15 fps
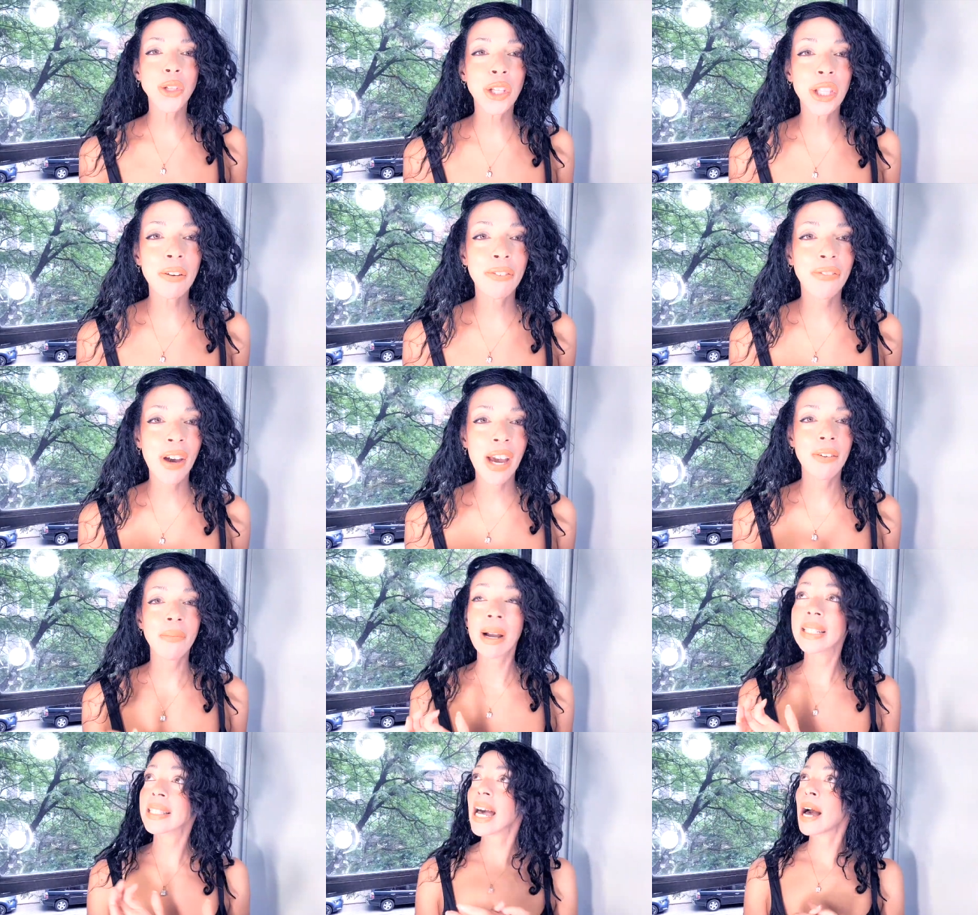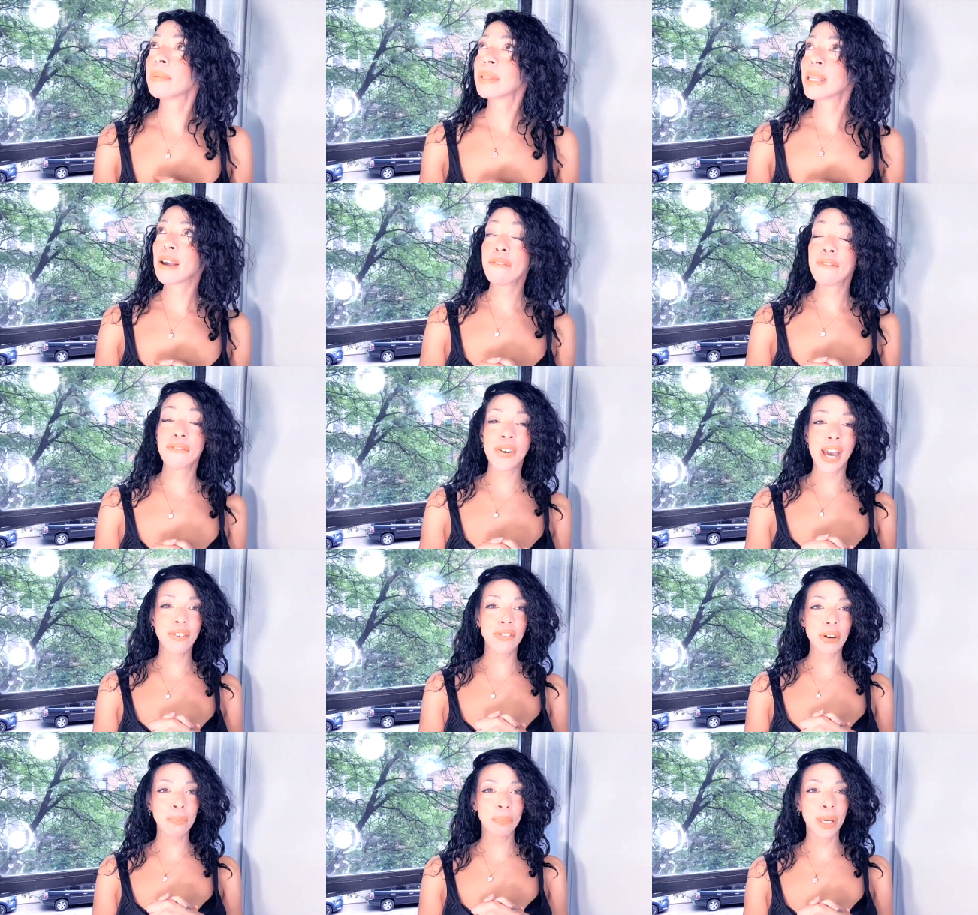are the favorite, my top 10
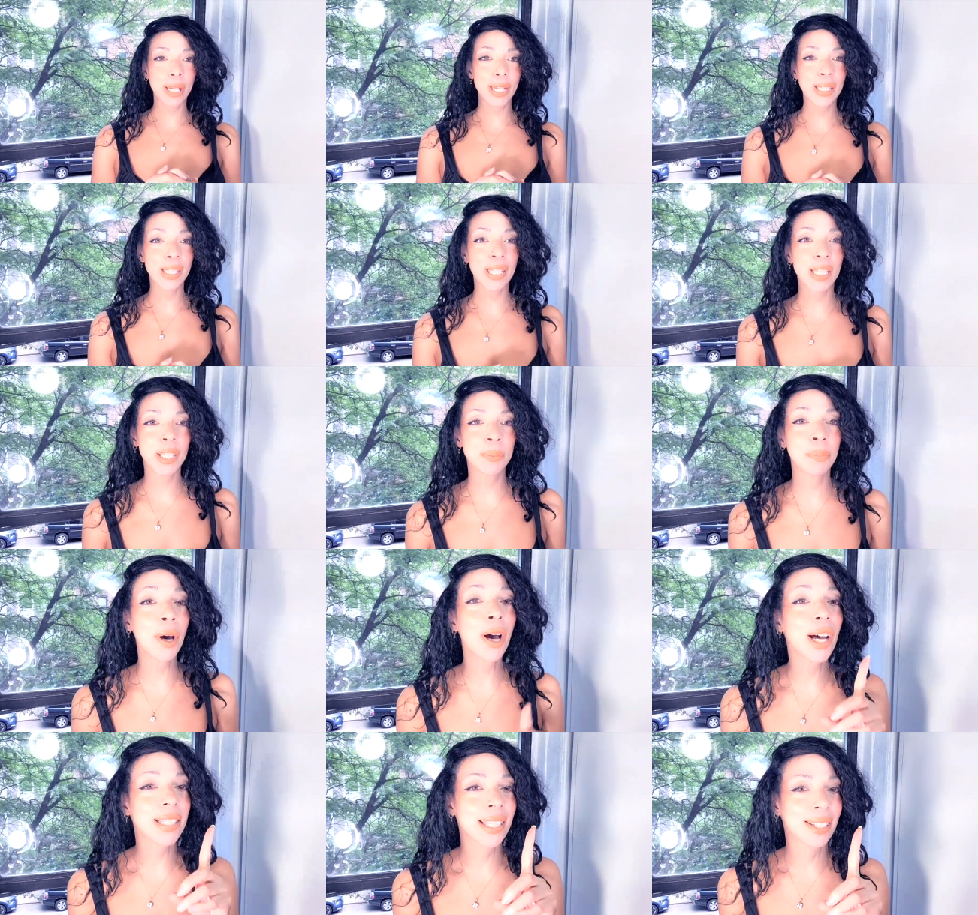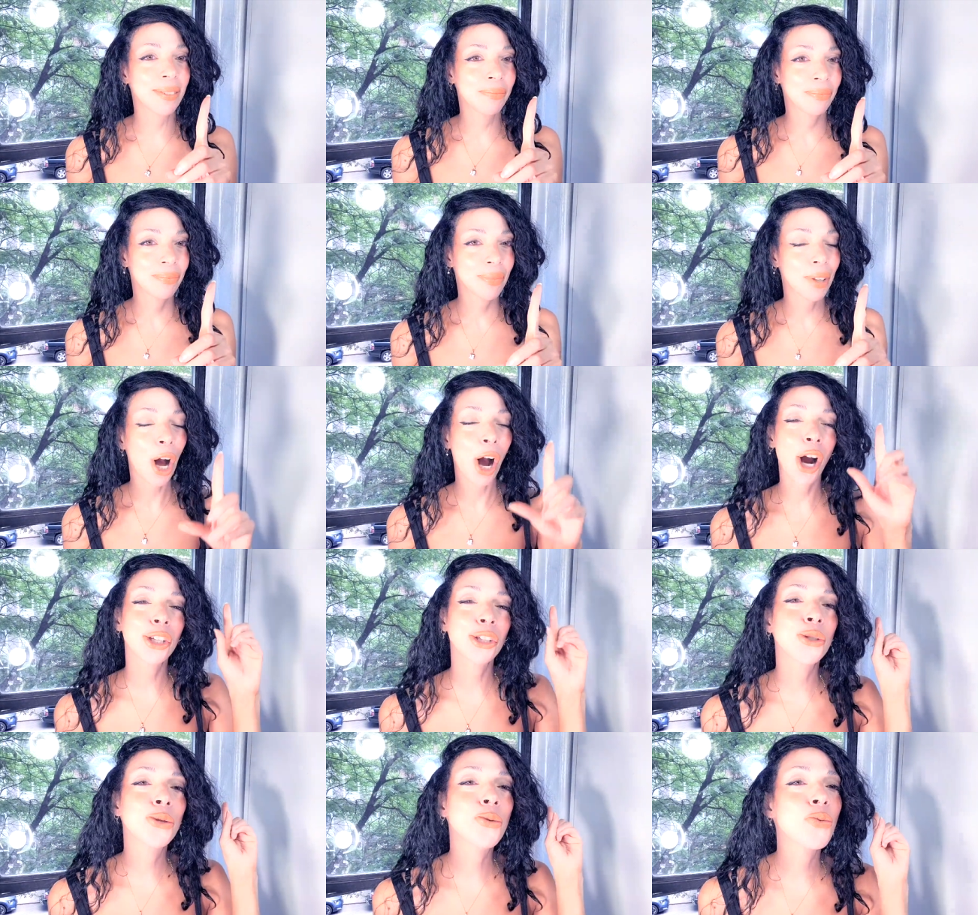favorite pieces, but are
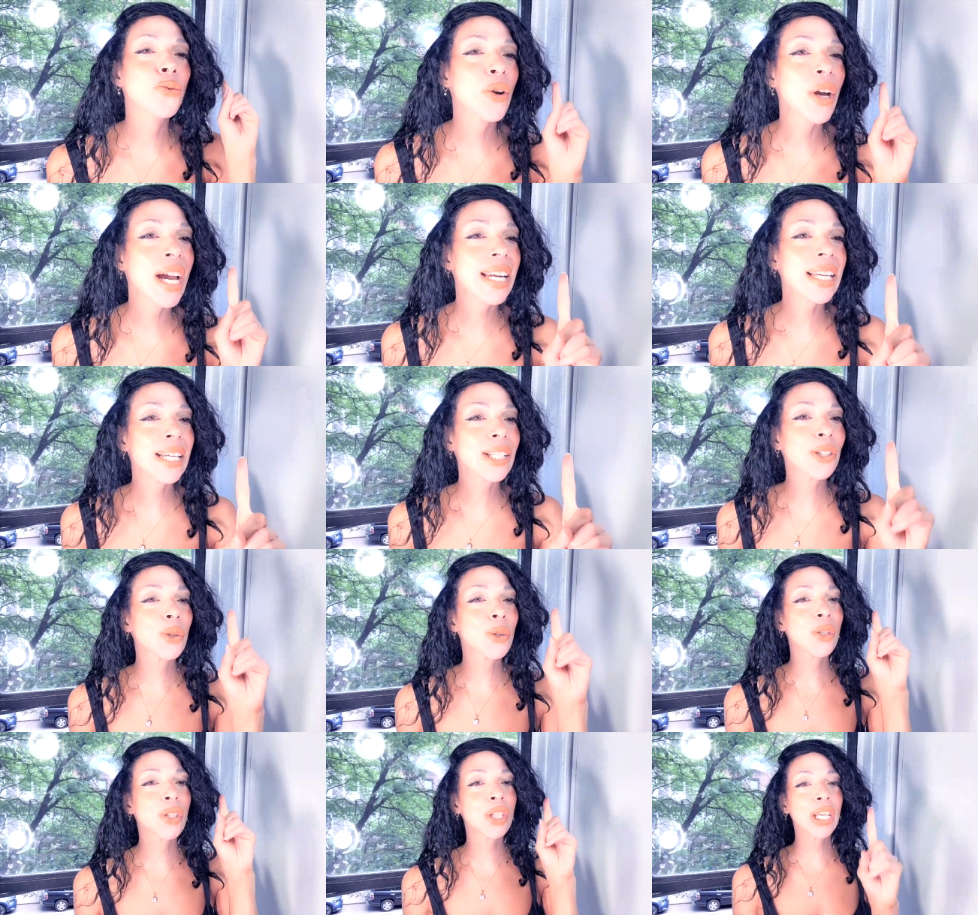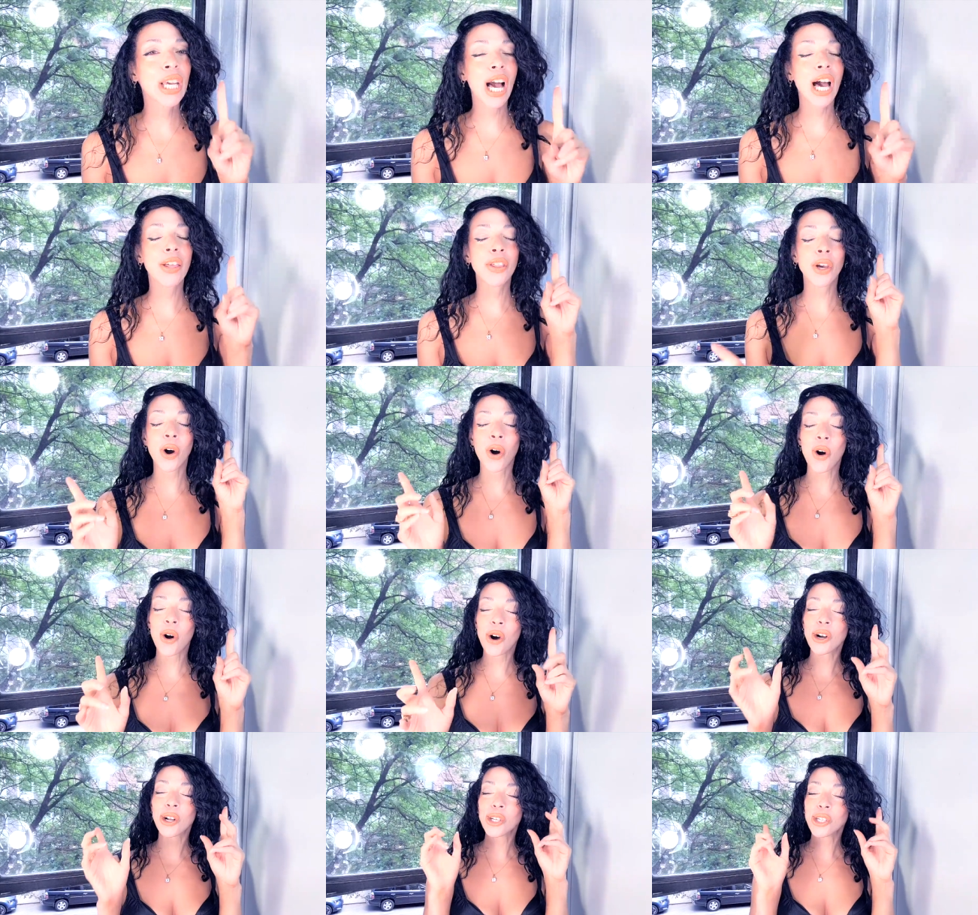you ready to see how they
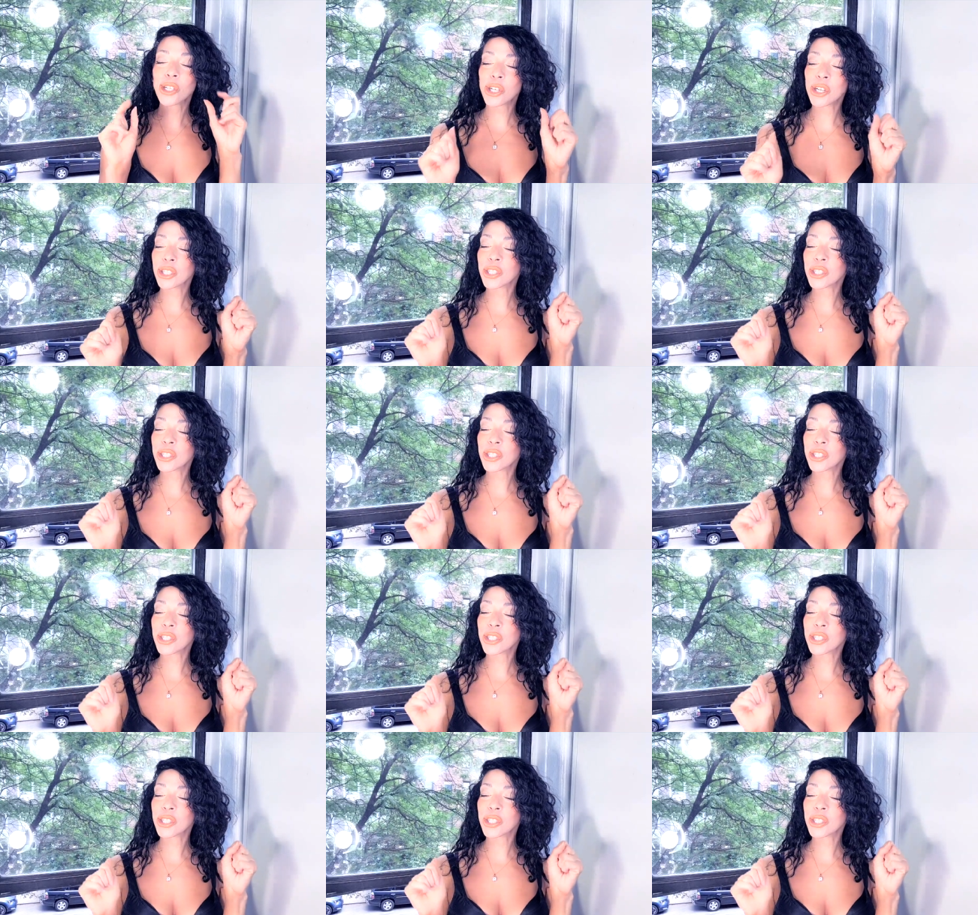all look